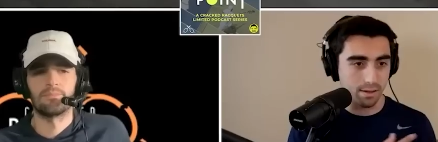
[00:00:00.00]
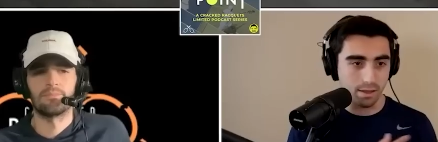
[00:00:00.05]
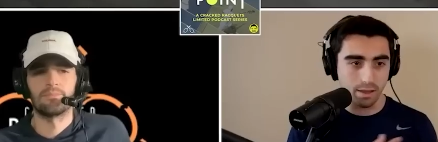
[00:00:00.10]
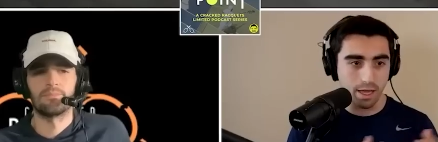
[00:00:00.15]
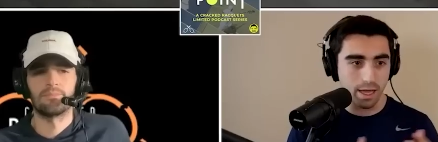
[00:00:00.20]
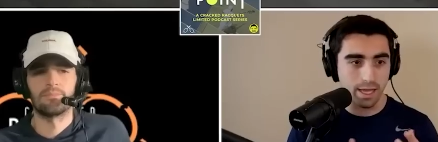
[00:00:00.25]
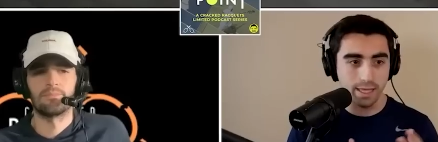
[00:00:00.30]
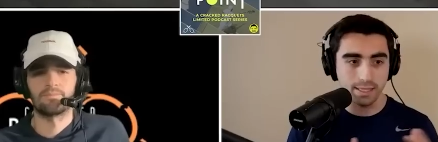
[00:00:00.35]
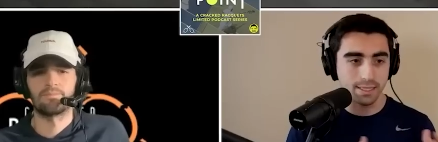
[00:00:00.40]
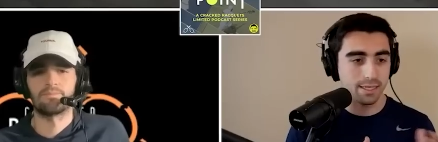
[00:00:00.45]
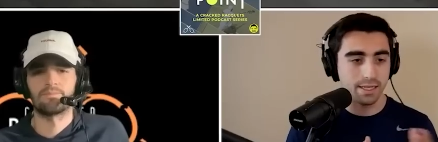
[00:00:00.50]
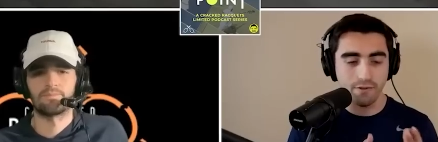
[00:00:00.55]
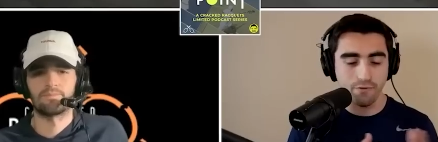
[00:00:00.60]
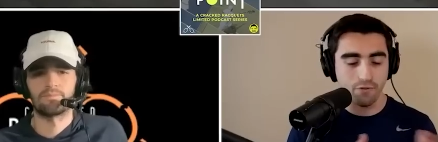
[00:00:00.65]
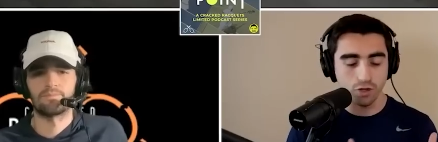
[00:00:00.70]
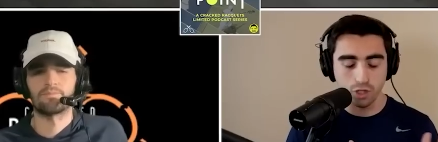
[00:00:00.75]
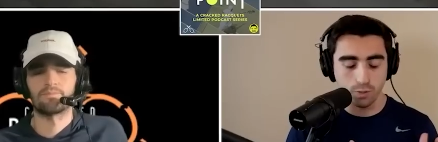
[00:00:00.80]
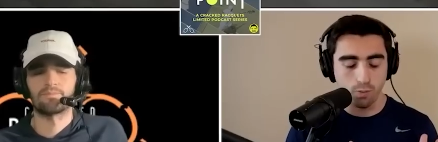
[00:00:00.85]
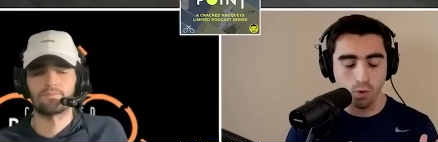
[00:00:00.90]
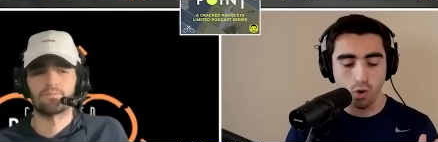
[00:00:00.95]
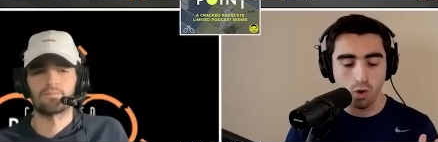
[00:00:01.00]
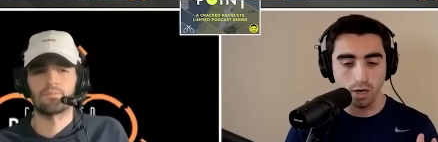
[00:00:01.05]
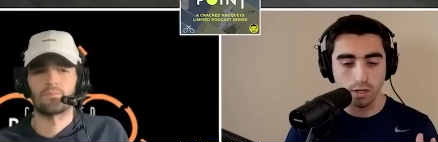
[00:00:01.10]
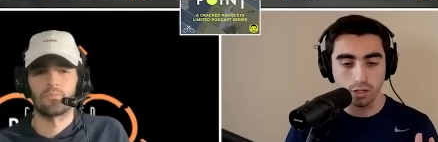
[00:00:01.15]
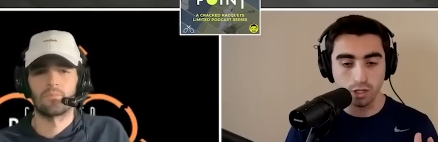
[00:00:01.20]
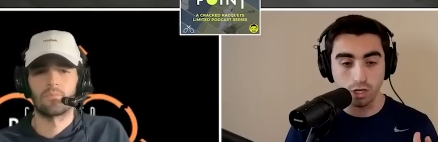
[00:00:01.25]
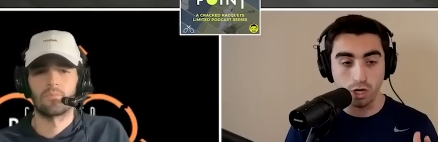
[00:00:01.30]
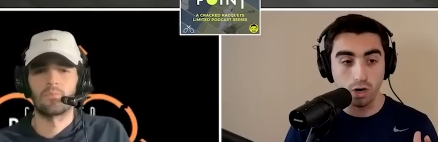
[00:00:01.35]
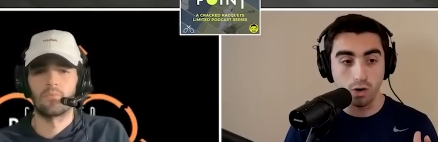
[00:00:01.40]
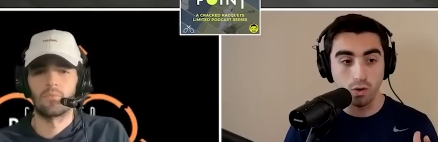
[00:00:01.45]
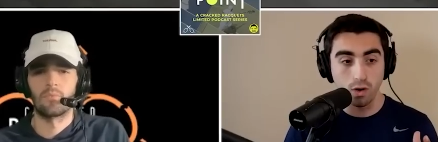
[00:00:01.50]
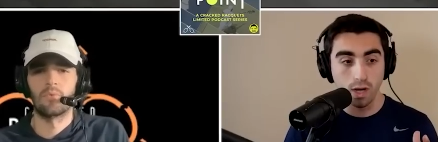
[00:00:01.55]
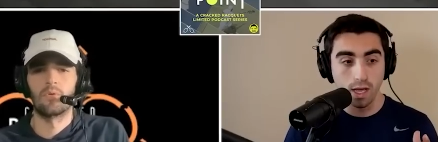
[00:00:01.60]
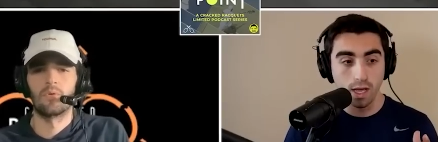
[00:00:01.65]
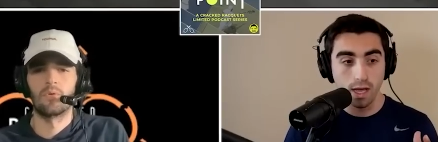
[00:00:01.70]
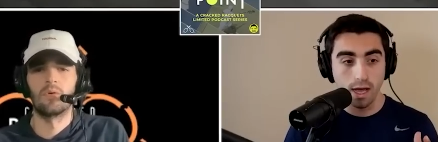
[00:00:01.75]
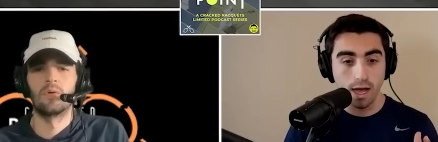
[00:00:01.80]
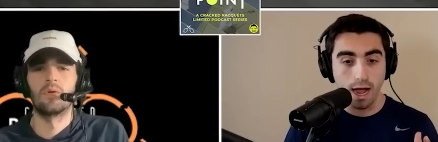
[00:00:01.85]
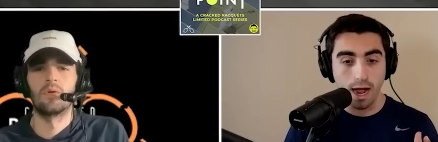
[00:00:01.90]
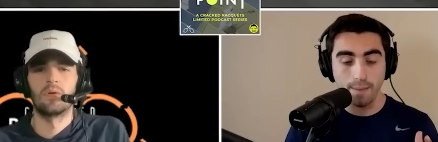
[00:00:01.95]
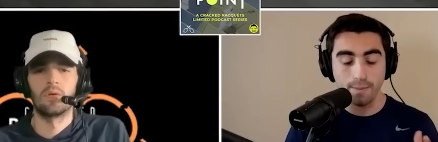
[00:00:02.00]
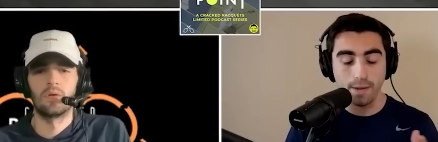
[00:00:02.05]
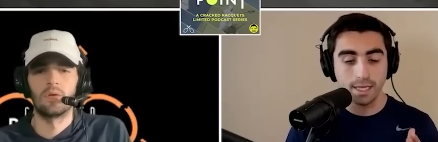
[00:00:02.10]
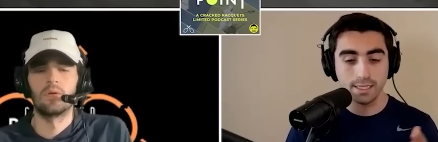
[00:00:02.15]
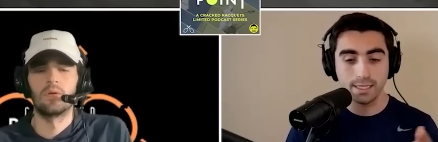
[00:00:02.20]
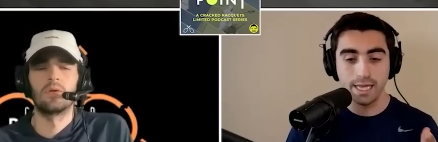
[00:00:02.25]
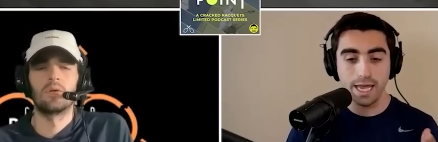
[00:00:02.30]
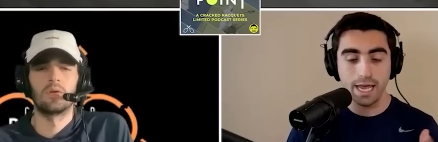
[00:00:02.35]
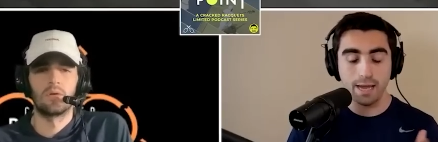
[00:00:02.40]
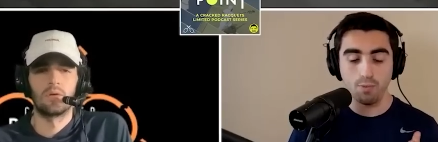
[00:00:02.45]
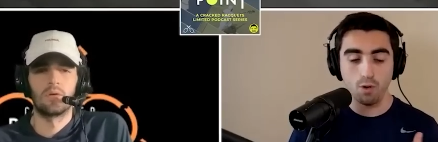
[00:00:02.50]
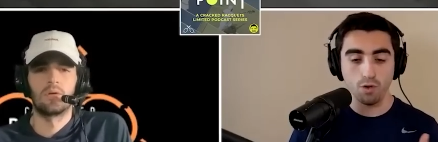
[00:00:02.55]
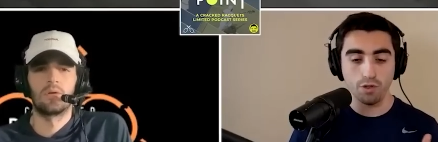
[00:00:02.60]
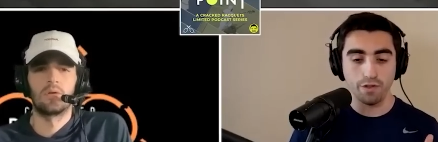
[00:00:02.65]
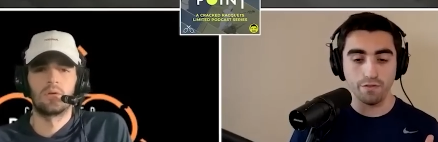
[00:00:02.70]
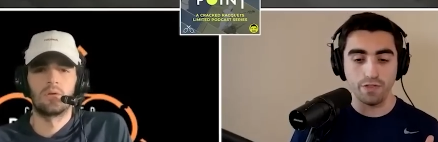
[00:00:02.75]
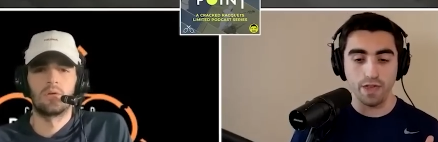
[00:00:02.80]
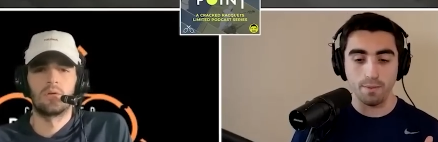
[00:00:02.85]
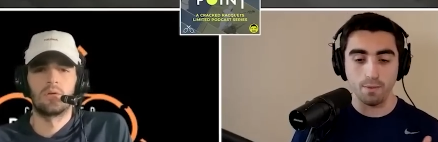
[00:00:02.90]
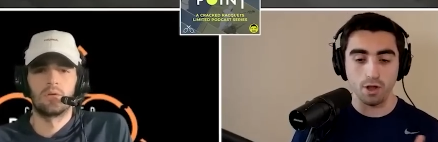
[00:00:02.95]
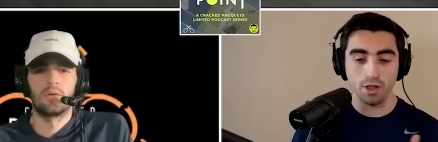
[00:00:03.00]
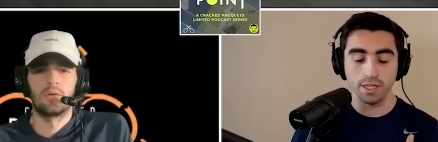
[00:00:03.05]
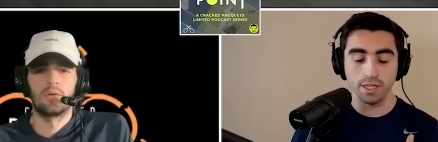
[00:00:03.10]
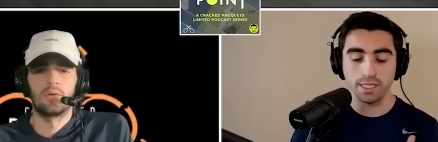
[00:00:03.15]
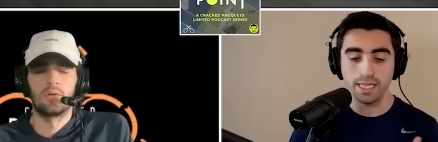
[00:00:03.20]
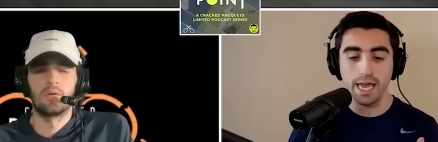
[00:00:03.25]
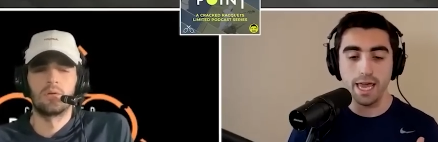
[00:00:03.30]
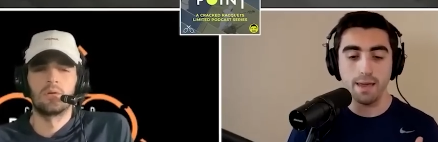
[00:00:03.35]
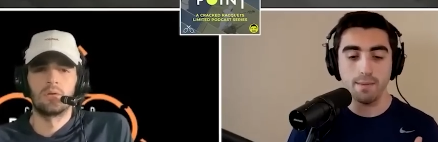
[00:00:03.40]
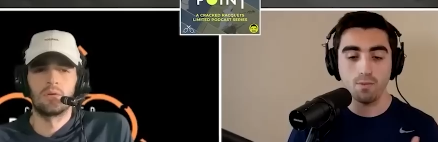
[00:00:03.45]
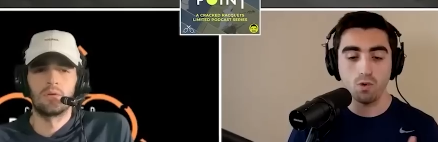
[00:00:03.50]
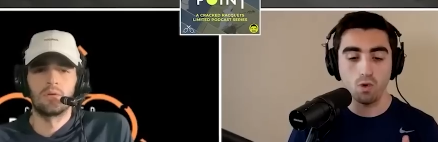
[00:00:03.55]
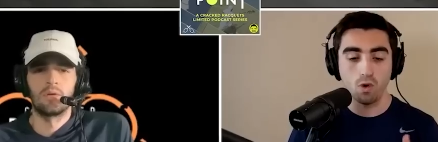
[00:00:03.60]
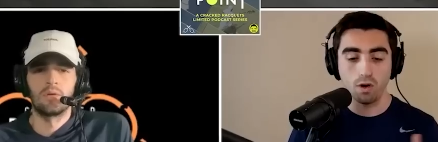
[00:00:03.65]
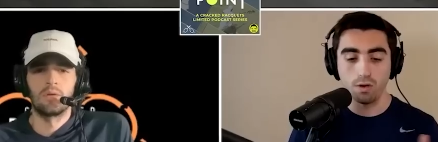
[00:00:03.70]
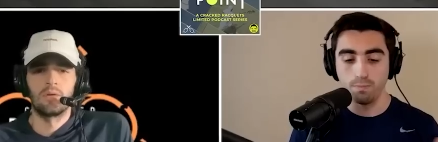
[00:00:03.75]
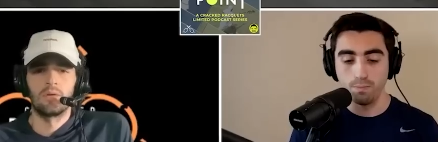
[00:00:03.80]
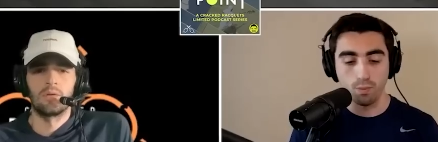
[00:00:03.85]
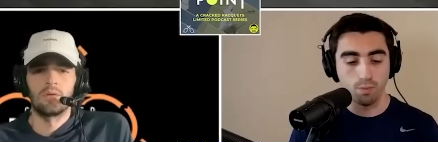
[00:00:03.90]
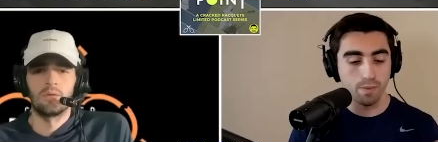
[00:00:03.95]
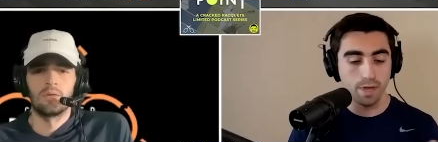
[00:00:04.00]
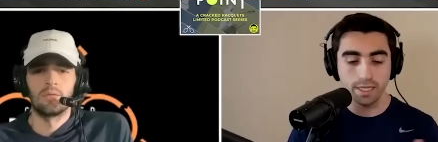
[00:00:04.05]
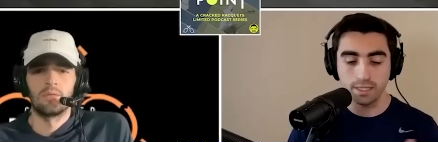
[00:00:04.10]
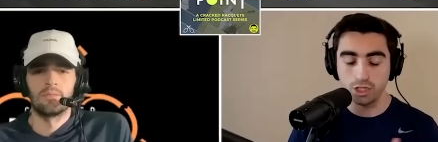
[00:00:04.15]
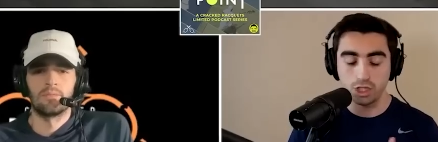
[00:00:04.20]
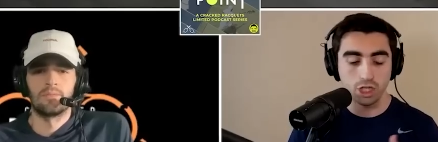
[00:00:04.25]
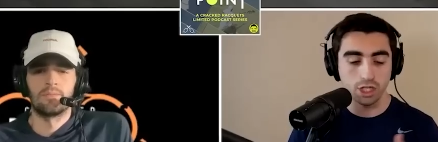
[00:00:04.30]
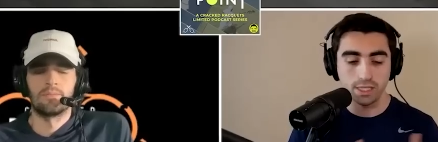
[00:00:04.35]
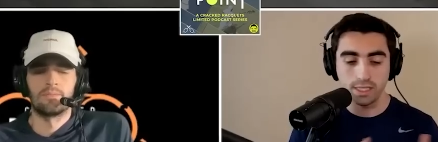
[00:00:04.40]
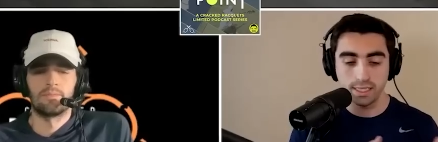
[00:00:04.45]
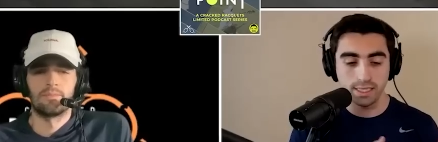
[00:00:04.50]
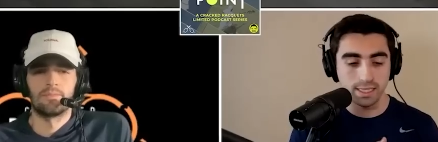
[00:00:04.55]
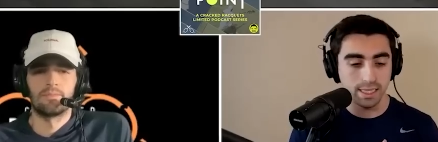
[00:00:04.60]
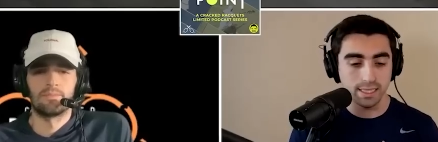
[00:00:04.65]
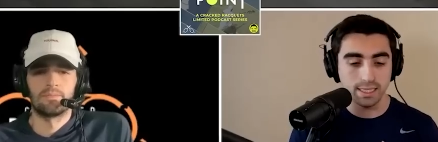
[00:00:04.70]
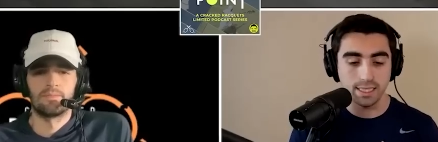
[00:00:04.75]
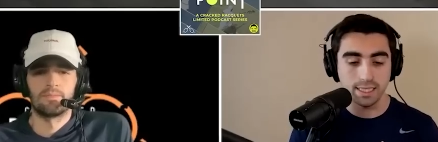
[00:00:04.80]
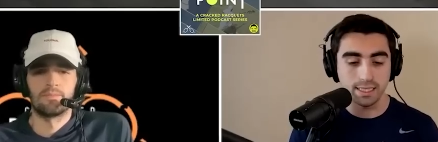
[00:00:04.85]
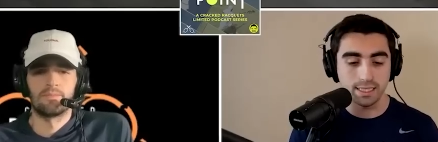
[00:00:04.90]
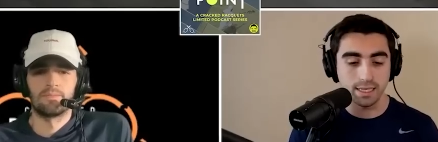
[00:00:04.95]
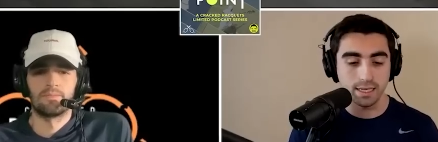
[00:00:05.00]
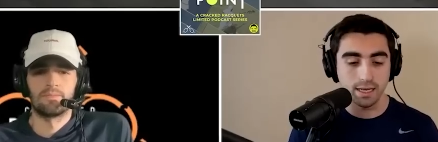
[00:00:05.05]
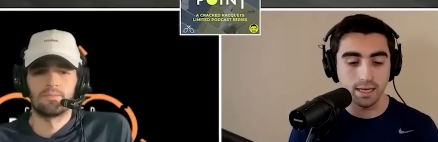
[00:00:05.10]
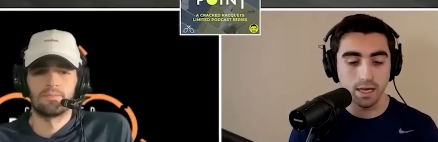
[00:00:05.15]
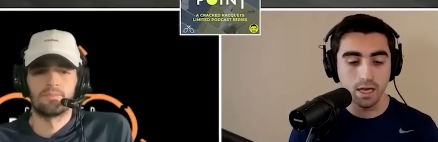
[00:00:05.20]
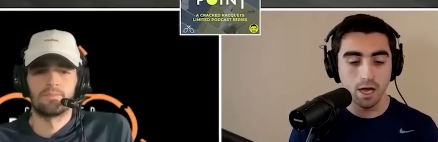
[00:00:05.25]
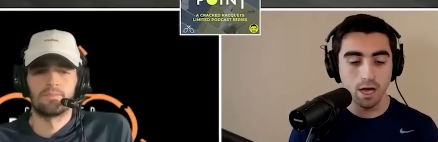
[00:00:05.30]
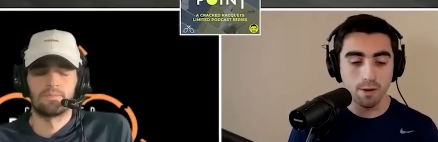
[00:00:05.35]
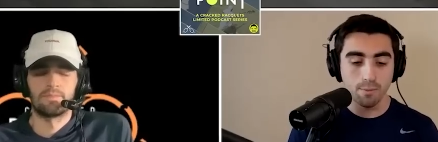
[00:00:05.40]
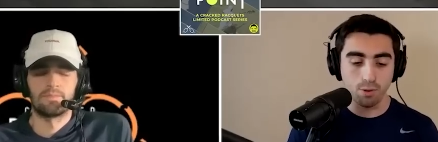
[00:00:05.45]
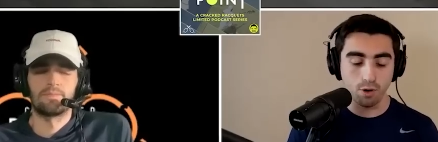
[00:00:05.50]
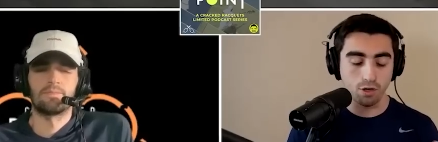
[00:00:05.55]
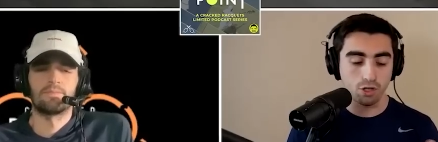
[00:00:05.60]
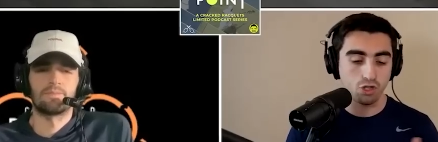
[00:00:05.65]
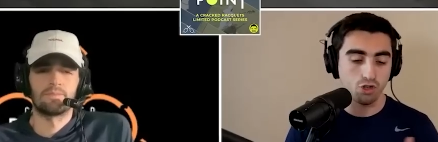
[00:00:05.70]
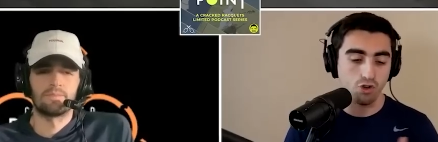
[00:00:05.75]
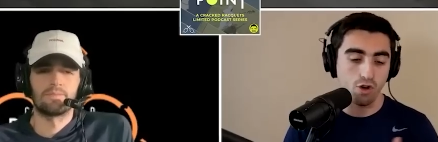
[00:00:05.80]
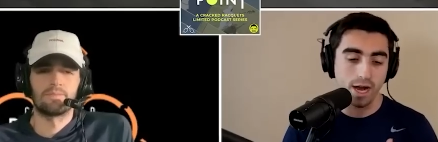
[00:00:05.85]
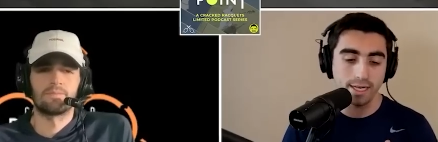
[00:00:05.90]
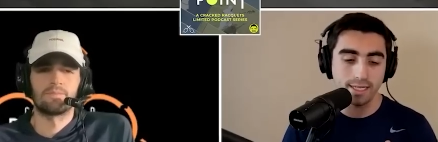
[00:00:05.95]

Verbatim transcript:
Speaker 1: it's a different sport. So I'm not saying both of them are the same or it's just as easy to portray